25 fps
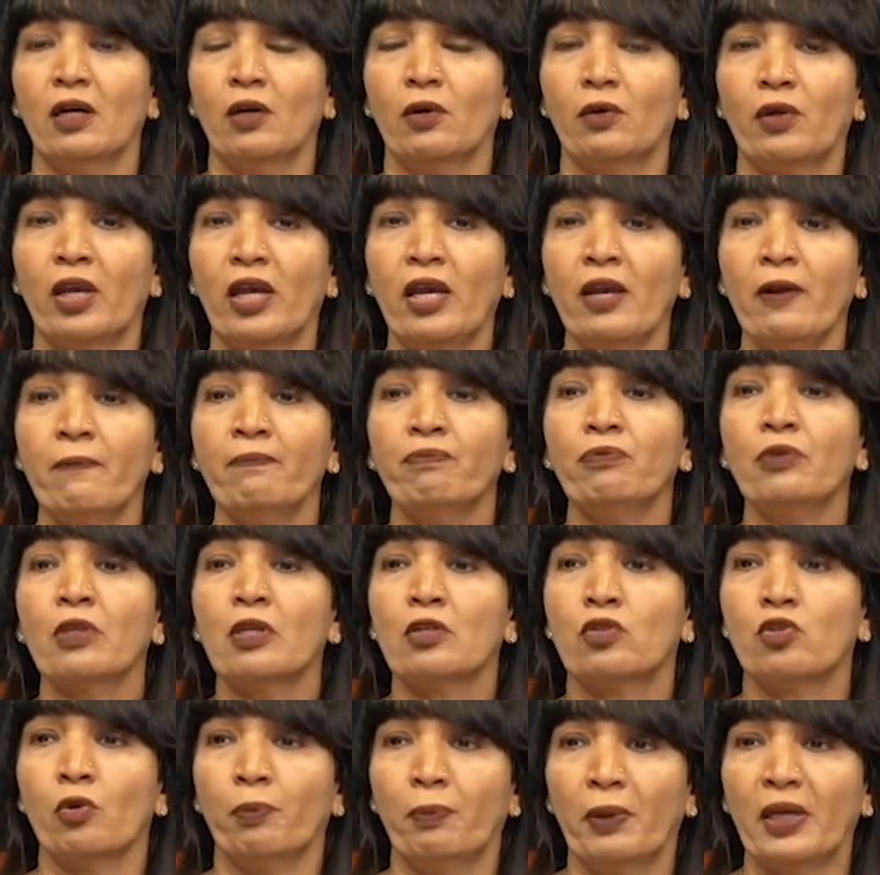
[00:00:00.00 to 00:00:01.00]
Okay.
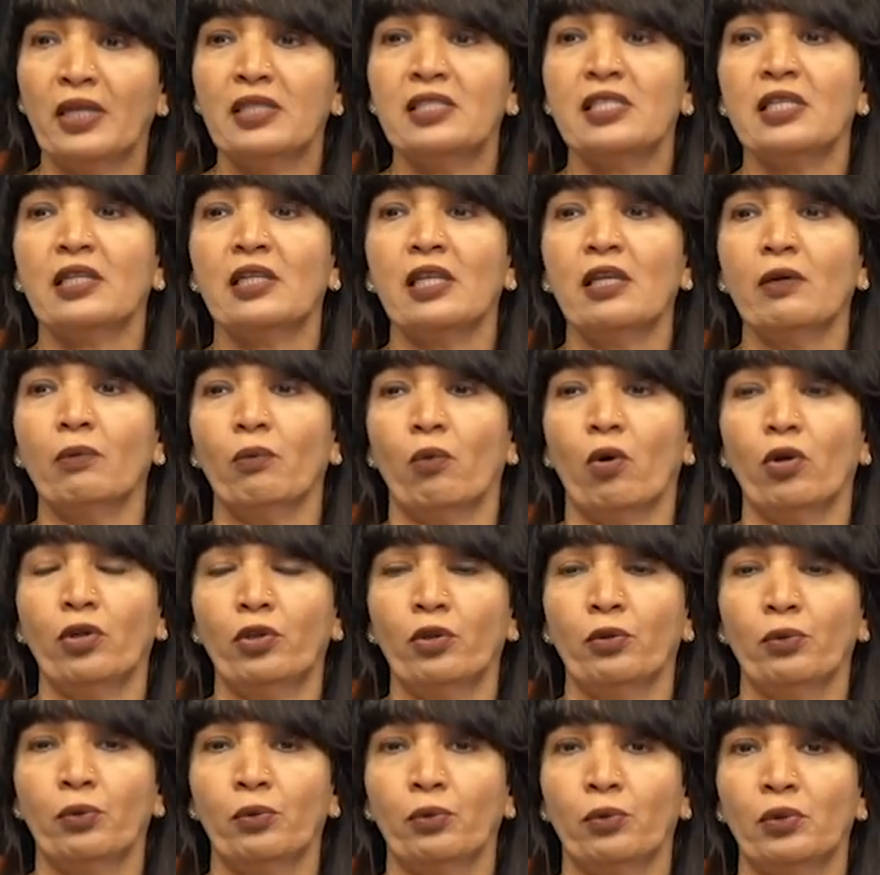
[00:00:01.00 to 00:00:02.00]
So, basically
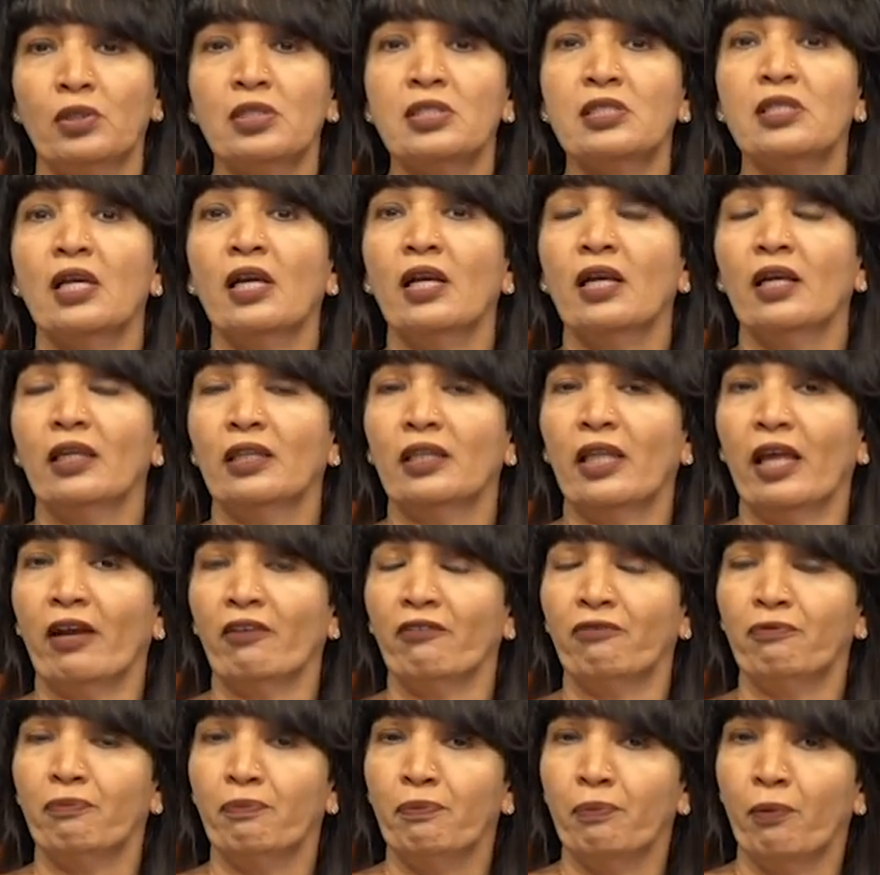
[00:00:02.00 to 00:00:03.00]
what you do is
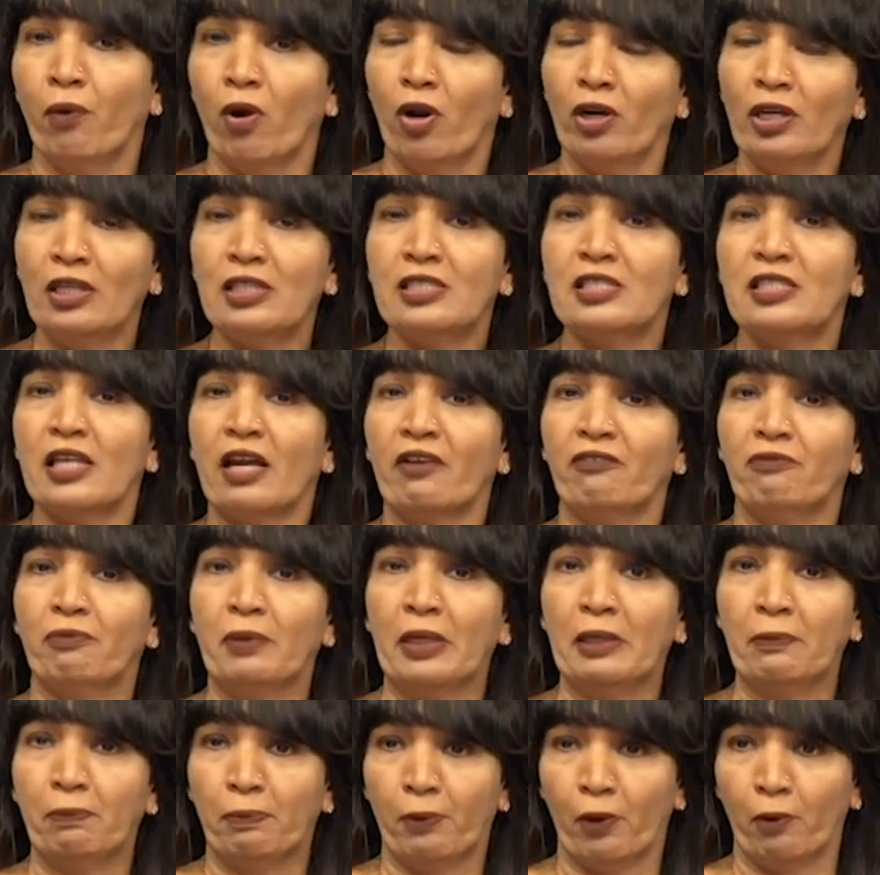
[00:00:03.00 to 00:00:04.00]
there are models that have
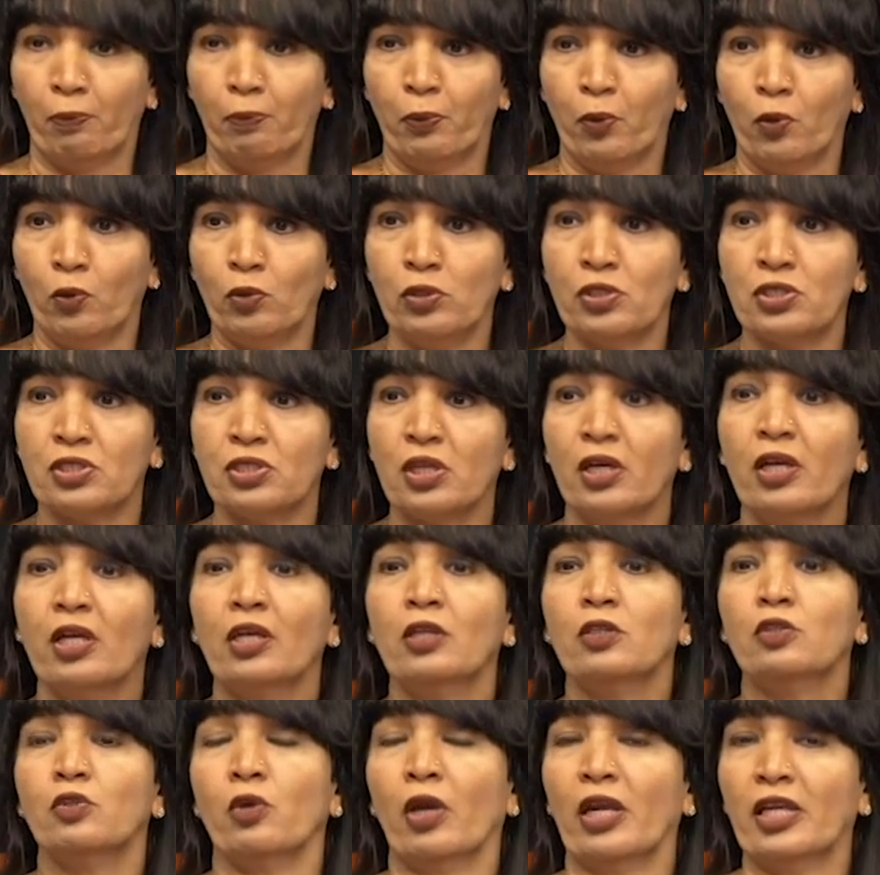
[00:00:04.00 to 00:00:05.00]
been proposed
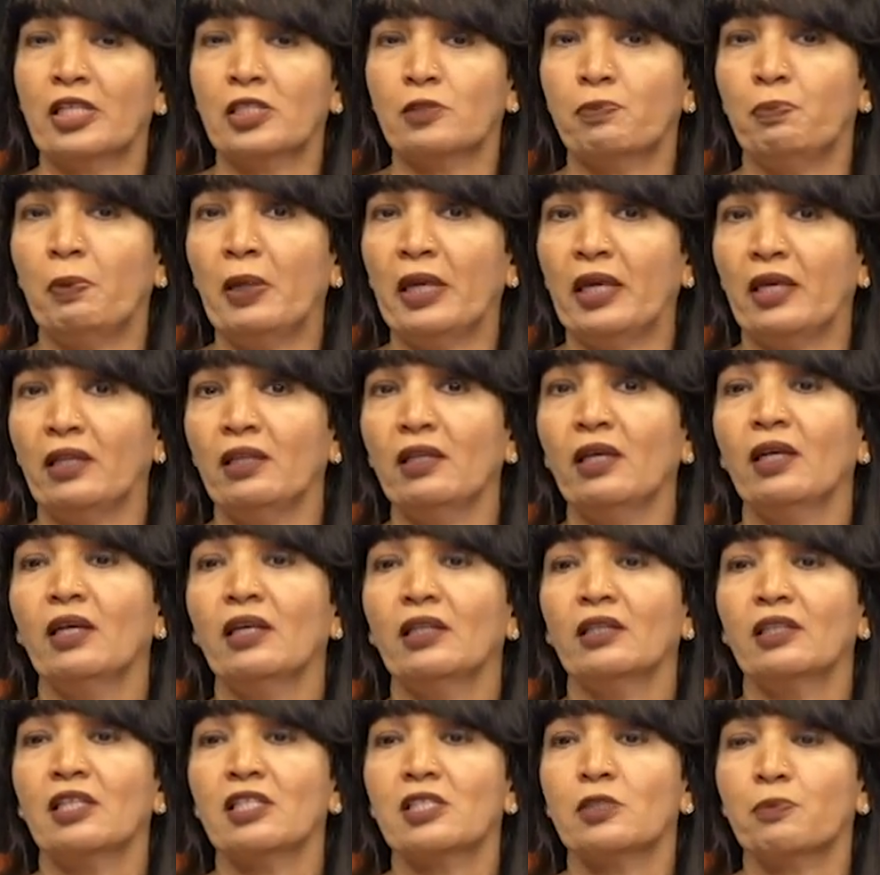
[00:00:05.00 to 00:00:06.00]
to explain
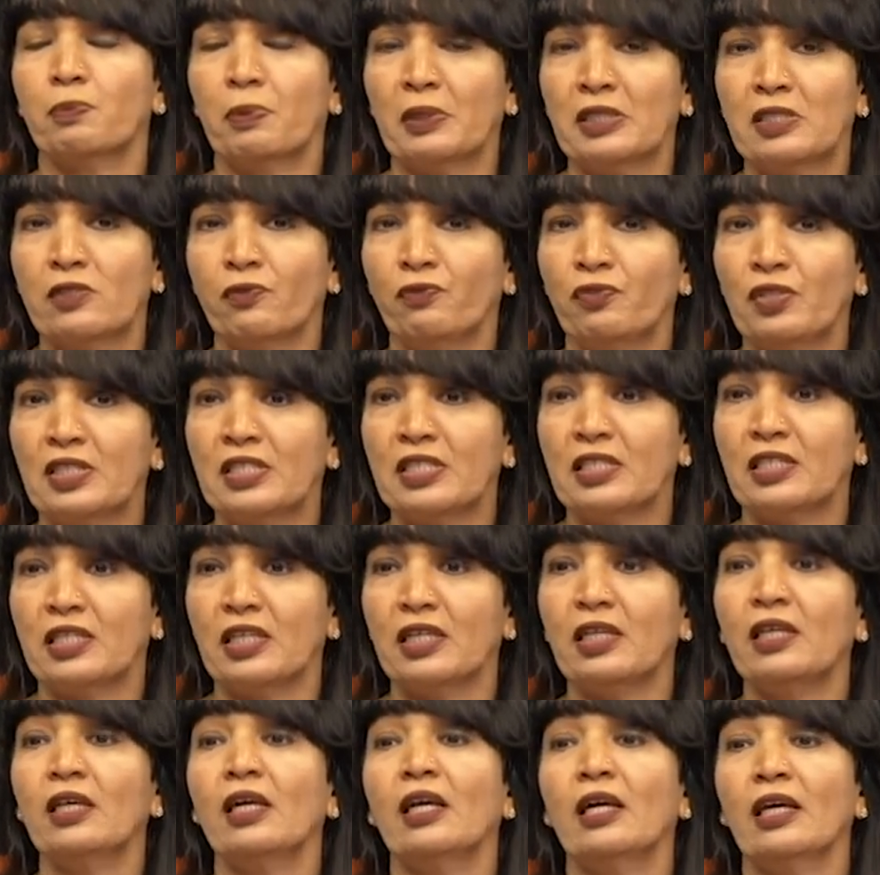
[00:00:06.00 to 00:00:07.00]
the
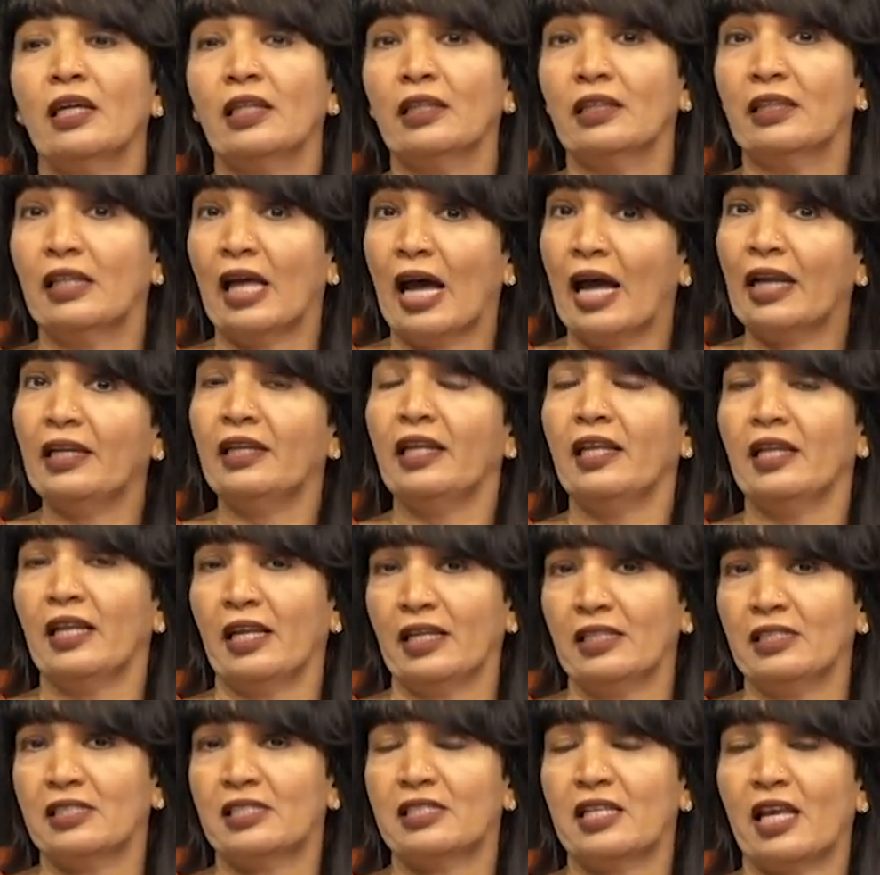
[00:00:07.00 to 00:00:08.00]
specificity that an
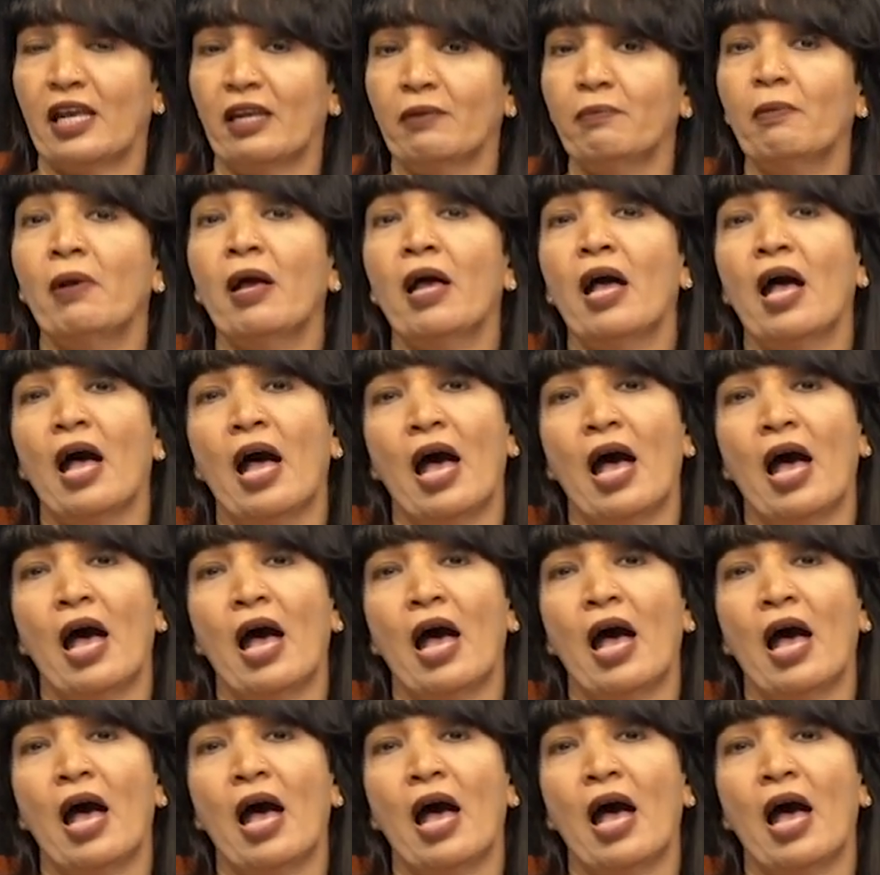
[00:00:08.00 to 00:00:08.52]
enzyme